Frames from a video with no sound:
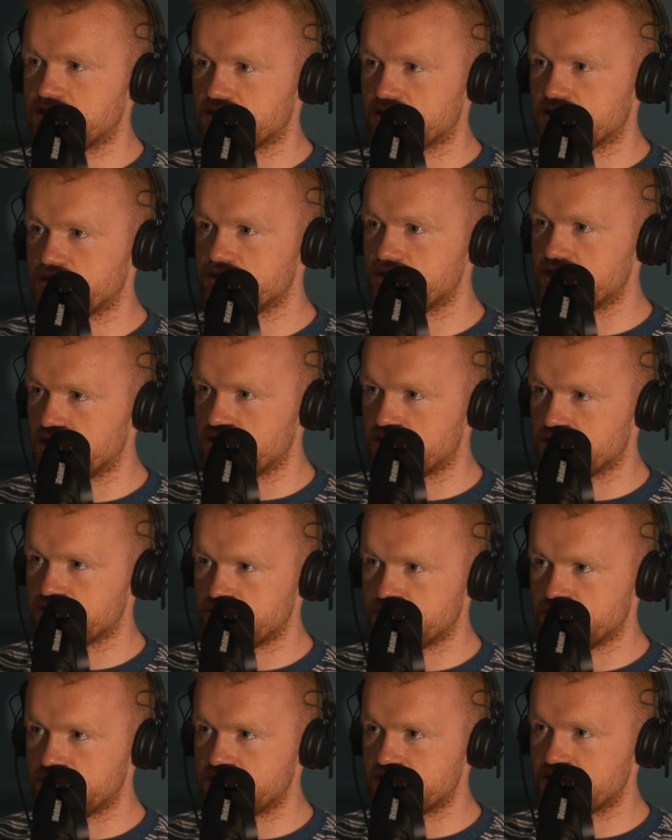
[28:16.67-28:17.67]
so only like
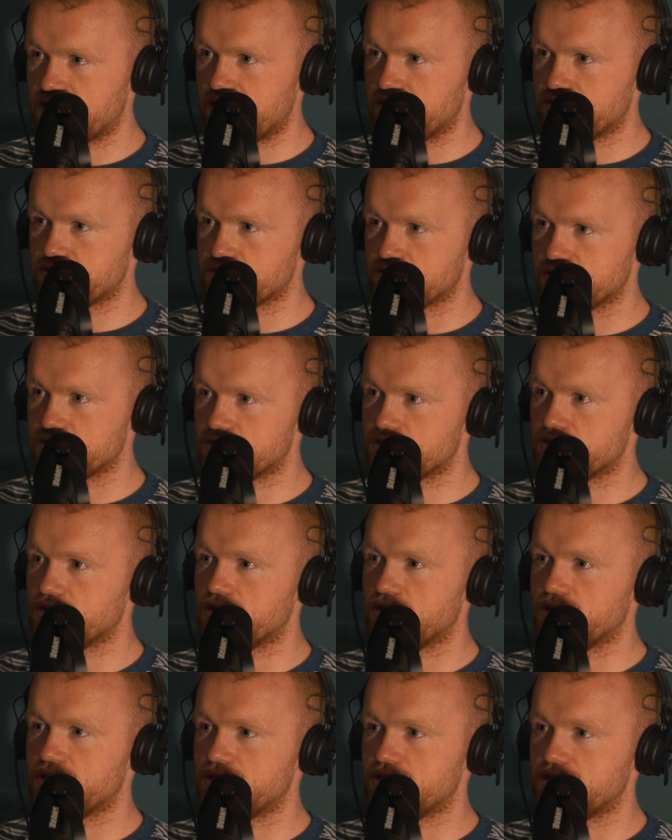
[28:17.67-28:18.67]
2 years after I
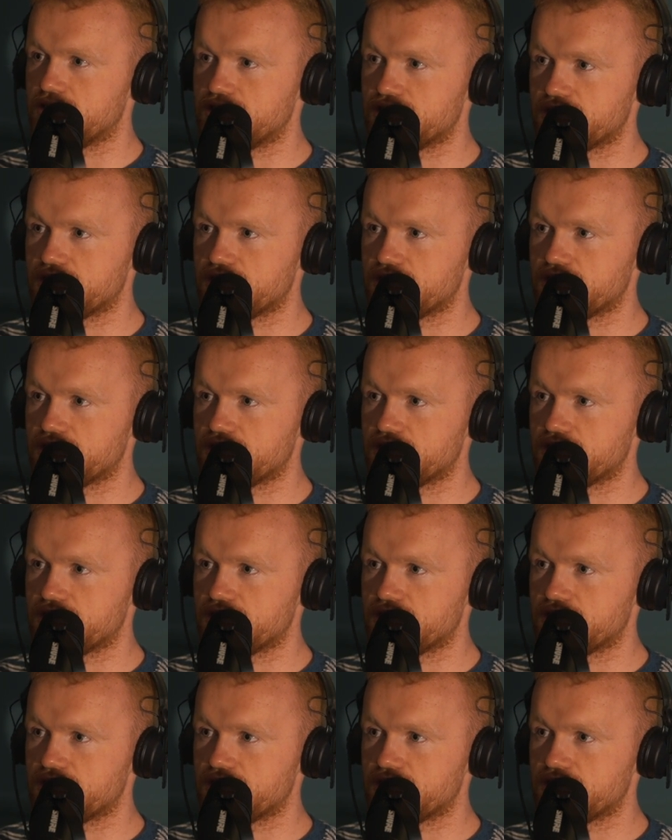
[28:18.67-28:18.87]
started the